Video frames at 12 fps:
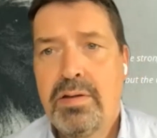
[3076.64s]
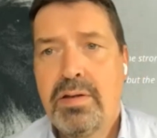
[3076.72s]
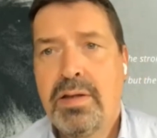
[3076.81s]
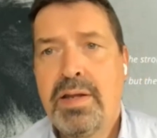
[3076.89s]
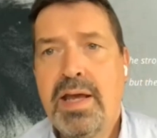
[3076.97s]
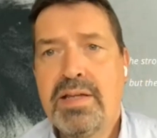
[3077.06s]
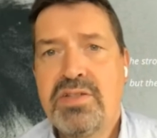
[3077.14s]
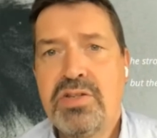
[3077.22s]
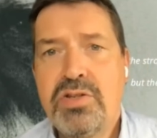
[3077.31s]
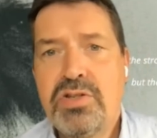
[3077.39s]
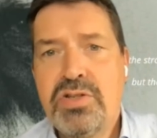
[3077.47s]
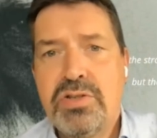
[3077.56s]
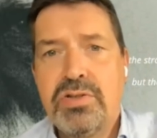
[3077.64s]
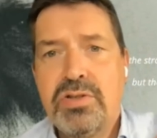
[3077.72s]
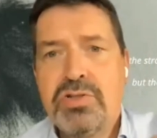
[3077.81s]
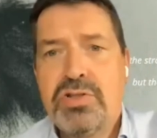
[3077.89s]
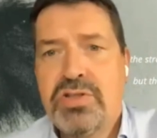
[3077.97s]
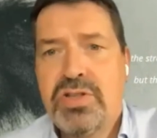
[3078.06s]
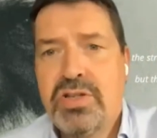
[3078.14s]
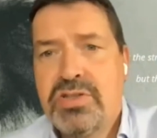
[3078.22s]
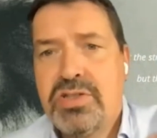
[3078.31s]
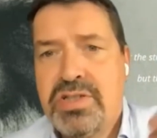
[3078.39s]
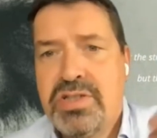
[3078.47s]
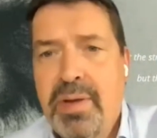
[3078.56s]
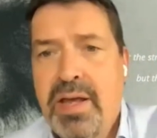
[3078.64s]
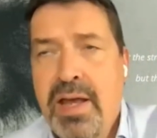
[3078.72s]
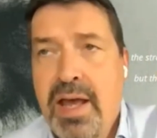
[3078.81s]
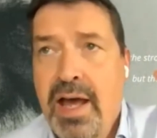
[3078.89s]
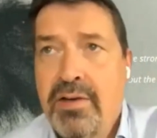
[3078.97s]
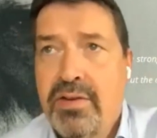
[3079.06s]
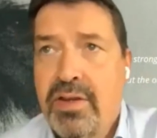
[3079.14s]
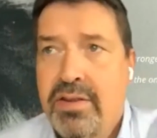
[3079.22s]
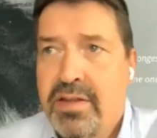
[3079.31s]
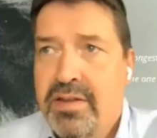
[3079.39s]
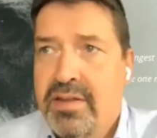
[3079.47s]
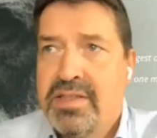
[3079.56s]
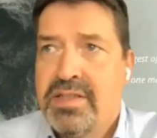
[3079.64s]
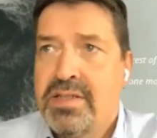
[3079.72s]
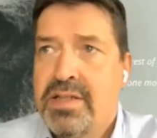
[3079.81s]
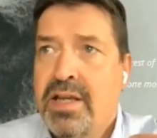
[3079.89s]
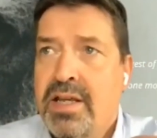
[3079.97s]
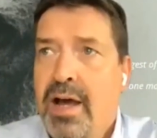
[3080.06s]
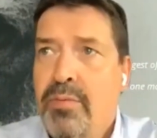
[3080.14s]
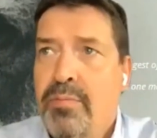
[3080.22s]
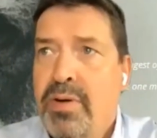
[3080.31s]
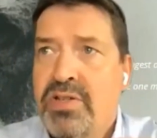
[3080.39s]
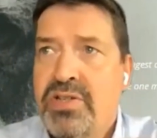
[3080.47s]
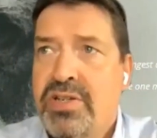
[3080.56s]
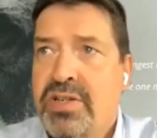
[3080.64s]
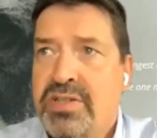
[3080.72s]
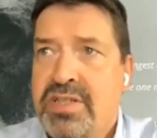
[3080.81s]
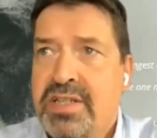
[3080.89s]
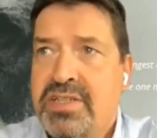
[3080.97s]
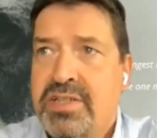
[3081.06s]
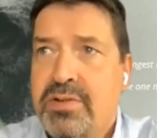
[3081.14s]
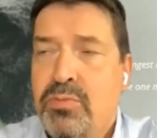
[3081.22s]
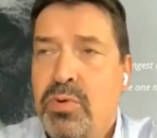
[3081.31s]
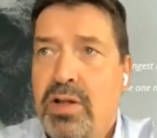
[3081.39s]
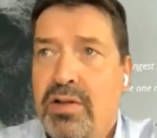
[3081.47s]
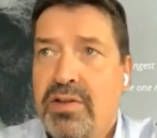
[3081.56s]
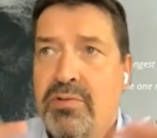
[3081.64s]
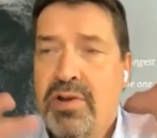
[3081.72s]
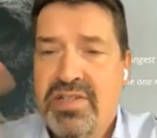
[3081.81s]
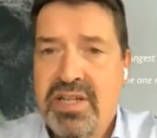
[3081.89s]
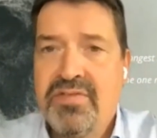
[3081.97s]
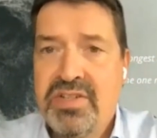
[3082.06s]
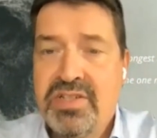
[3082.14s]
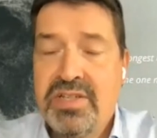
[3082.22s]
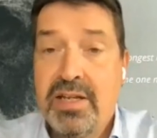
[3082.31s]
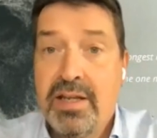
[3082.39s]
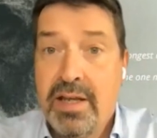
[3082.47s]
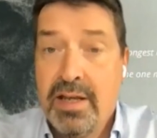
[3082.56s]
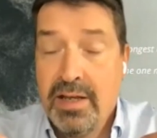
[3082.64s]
Andreas, just tell me how much does this creativity